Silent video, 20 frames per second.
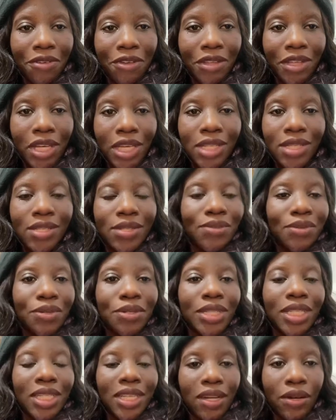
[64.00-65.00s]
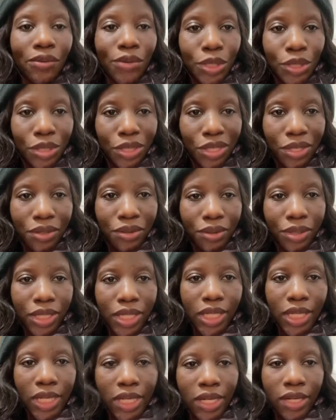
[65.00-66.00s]
this, nor did I want to do it,
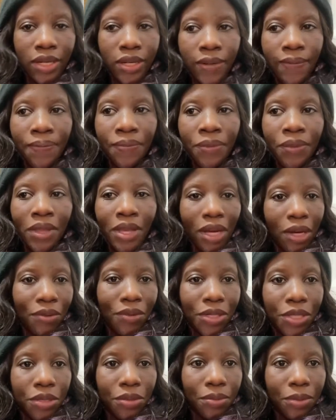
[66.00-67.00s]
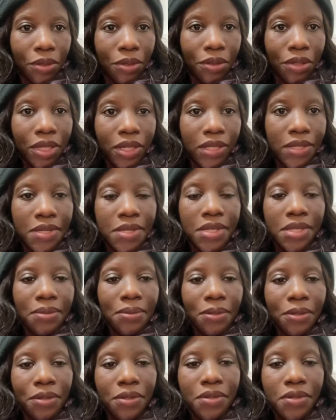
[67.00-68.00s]
and I want to be honest,
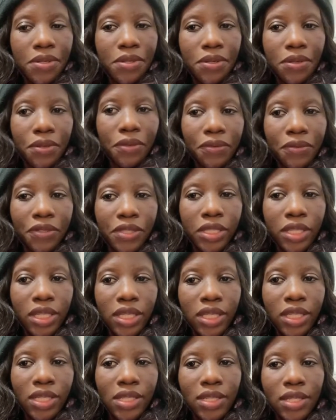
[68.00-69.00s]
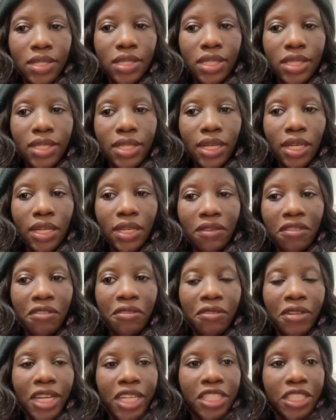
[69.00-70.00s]
because obviously this is a daily
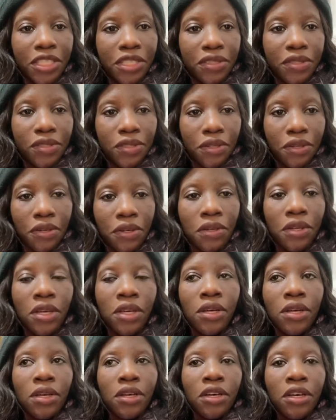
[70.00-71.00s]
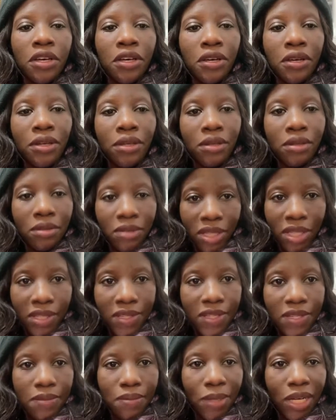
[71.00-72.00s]
reflection, so this
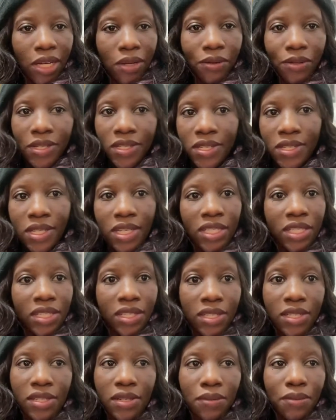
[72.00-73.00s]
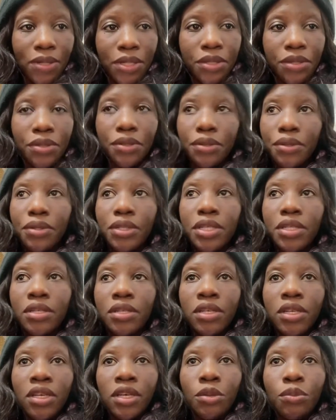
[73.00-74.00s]
is my honest, I just didn't want to do it,
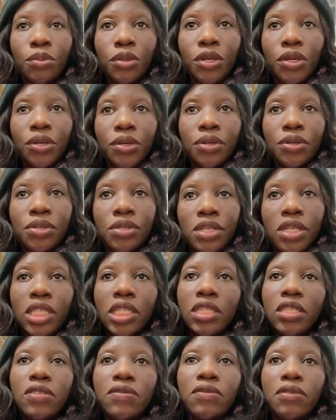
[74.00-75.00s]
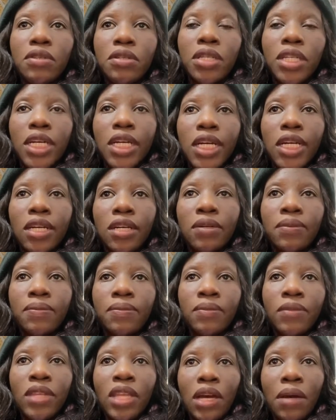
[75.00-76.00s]
because I just feel like
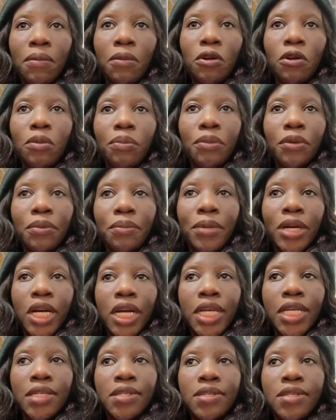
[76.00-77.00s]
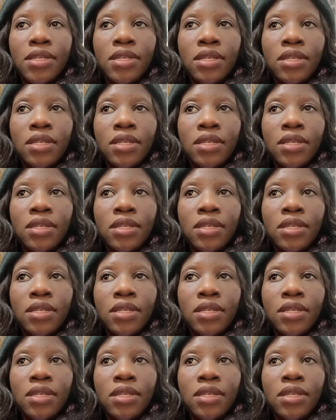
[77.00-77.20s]
I'm compromised,